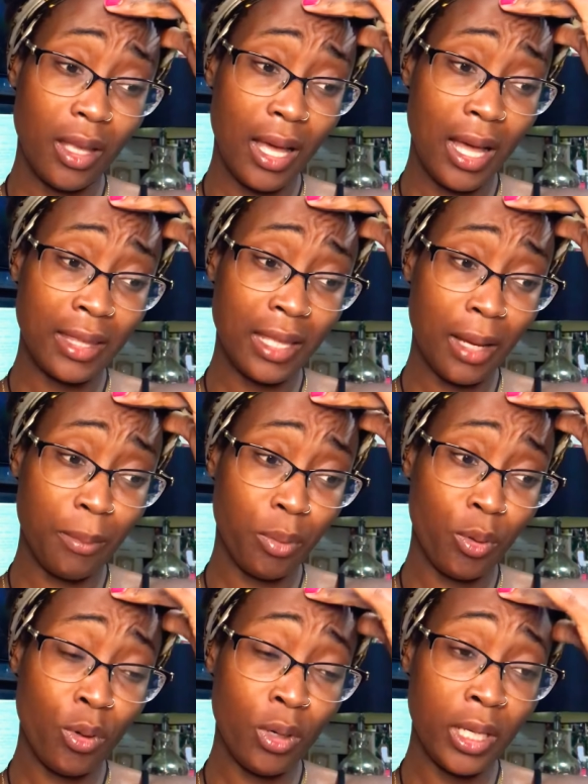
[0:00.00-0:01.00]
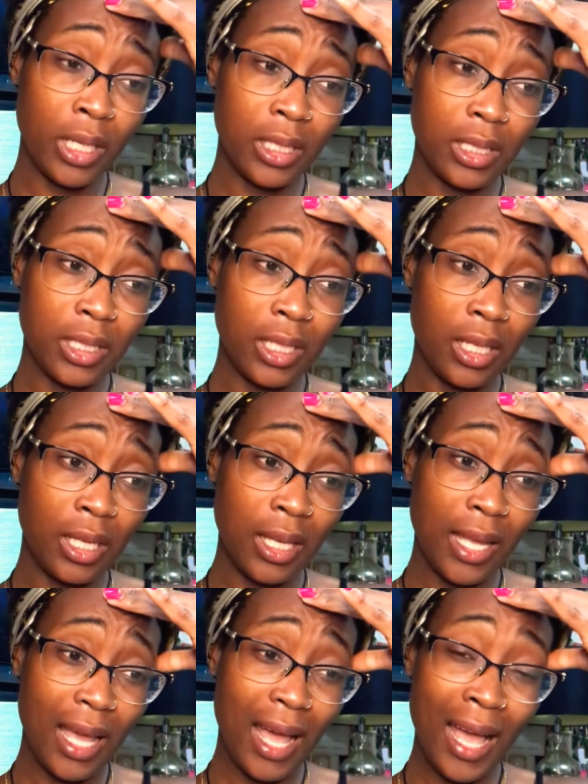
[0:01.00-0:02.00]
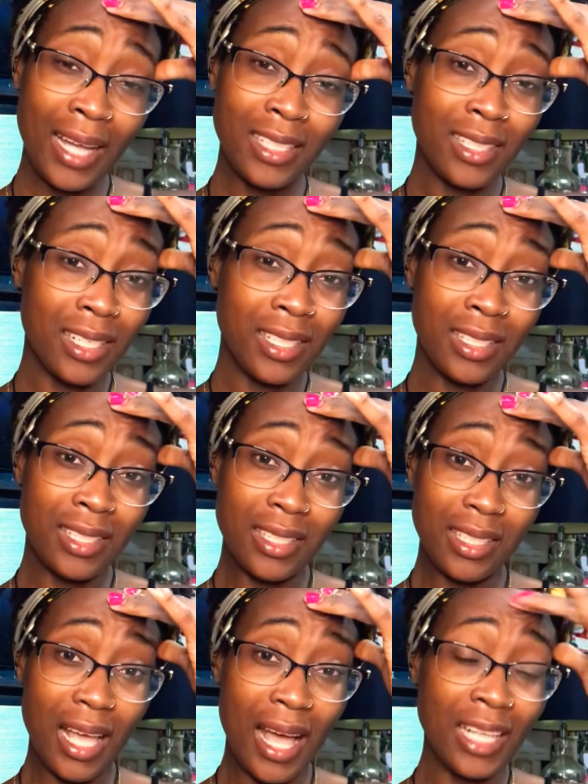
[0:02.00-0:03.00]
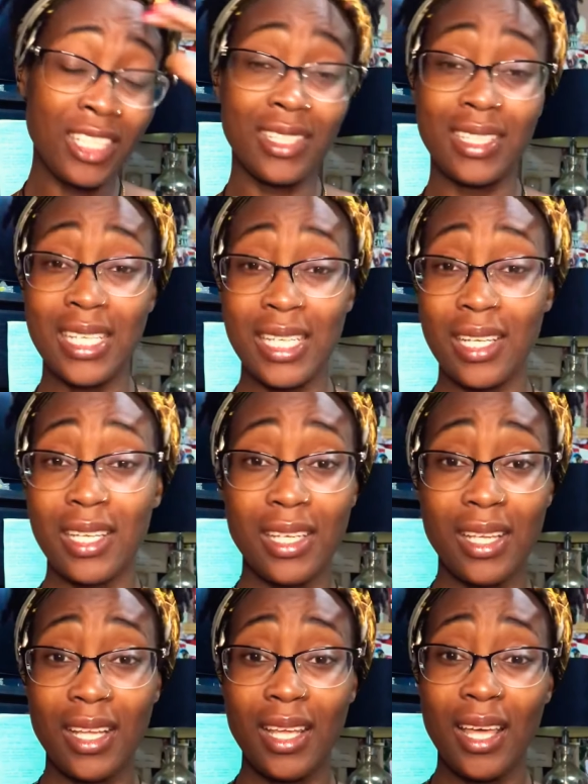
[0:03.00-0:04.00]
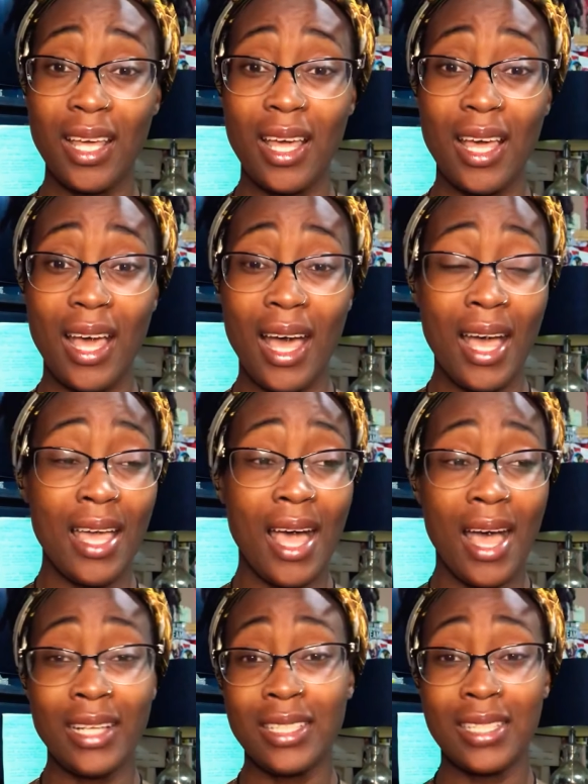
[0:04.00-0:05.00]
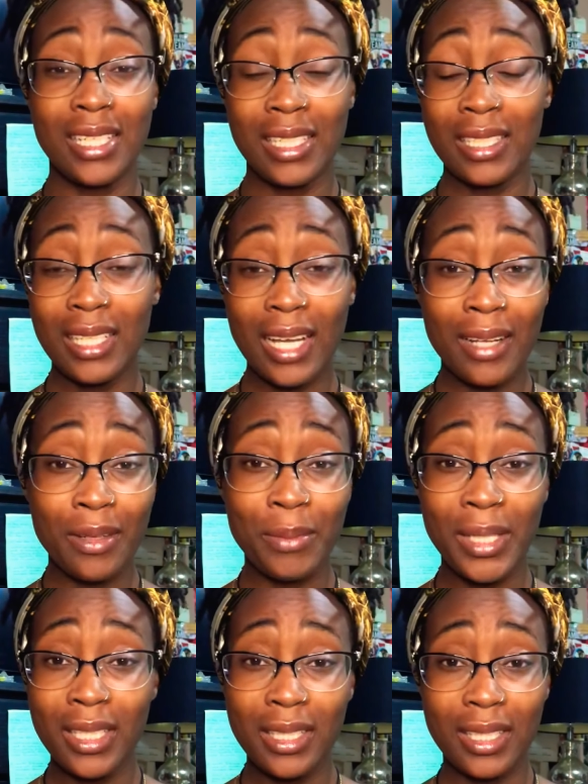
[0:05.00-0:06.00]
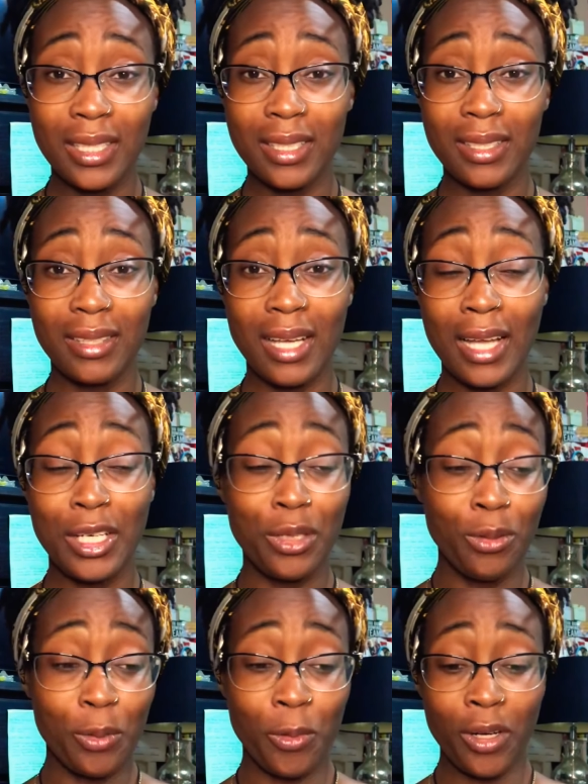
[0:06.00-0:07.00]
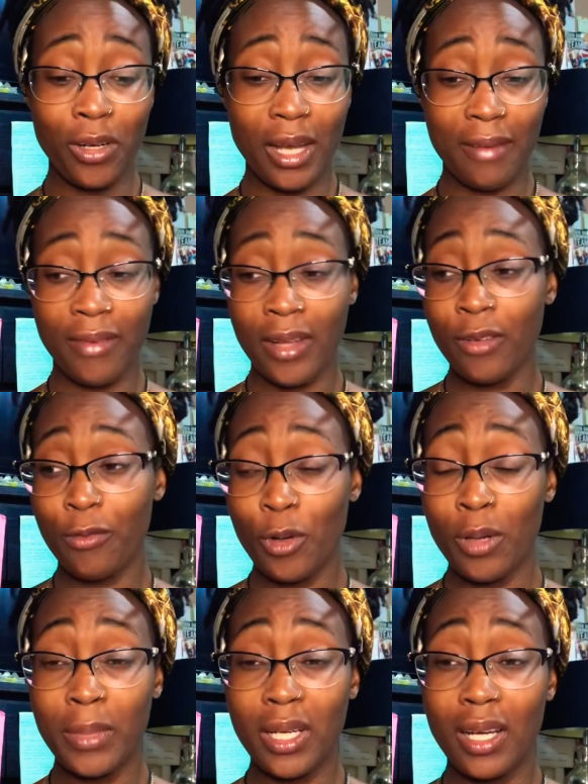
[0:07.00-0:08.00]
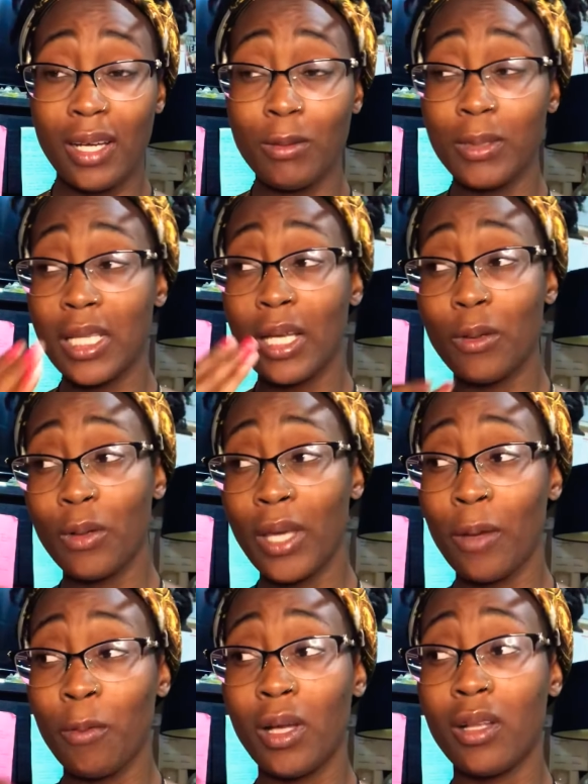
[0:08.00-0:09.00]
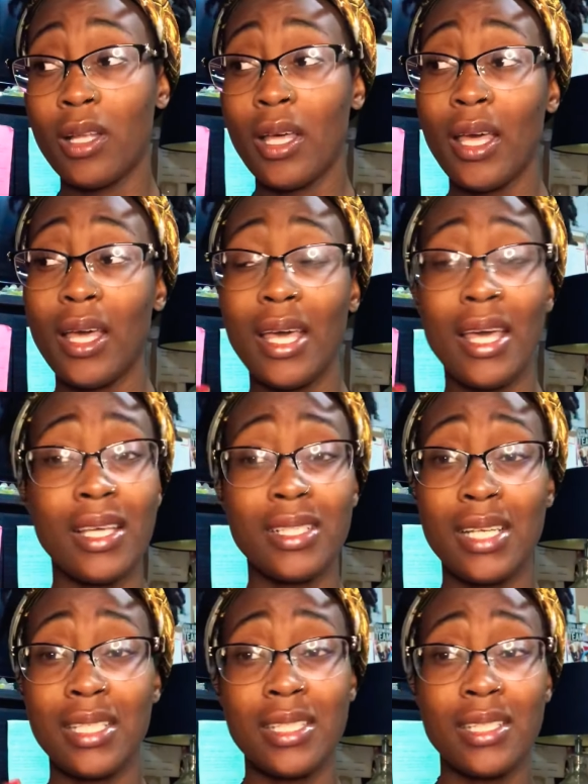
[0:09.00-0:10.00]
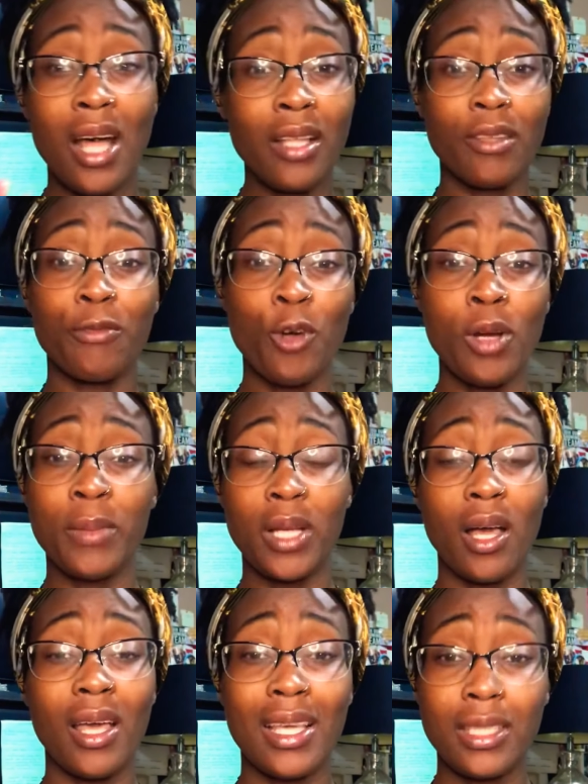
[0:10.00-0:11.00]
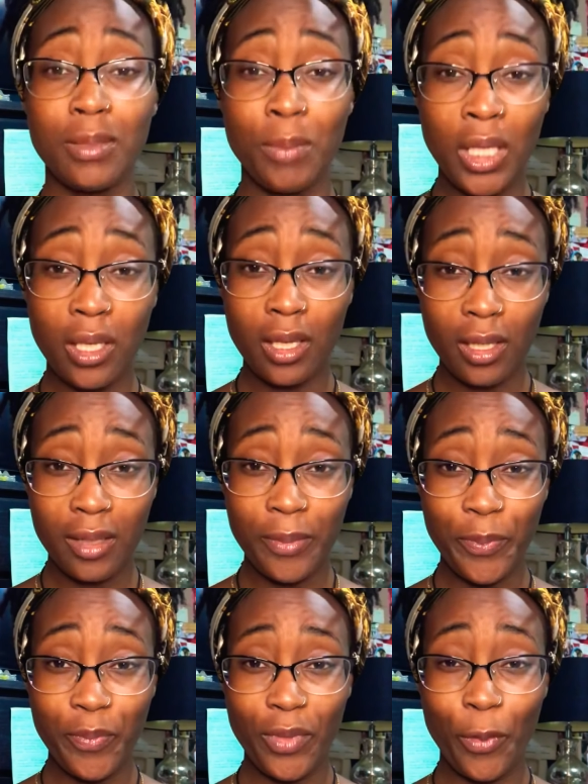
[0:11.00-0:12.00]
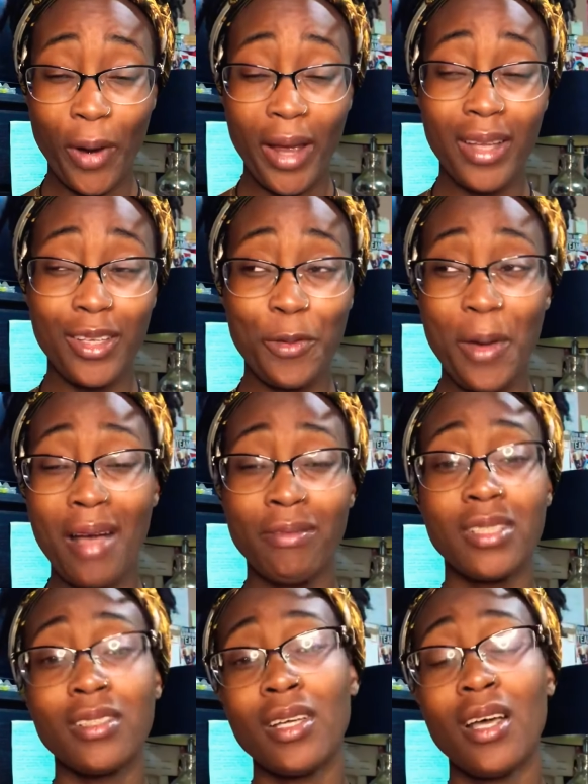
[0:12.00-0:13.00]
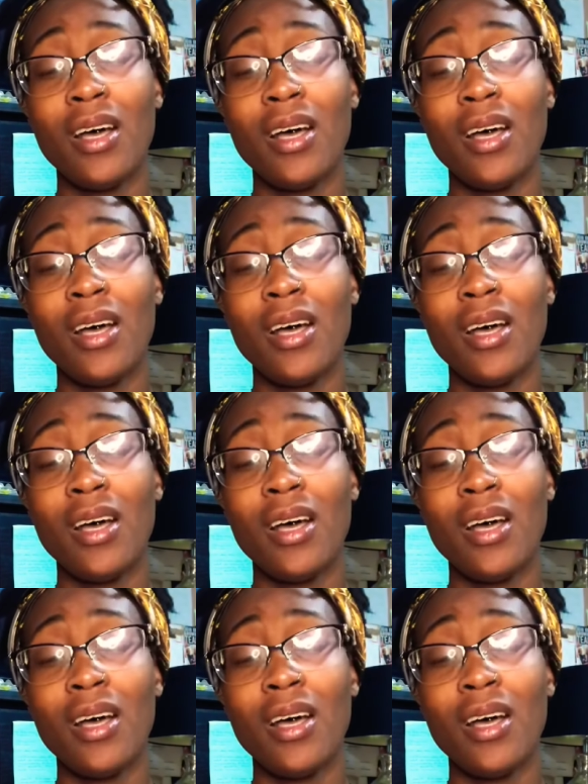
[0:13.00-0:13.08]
at that point, I just needed accountability. I knew it worked. I found the formula. I was like, okay, well, it's not the formula, it's me, right? You have to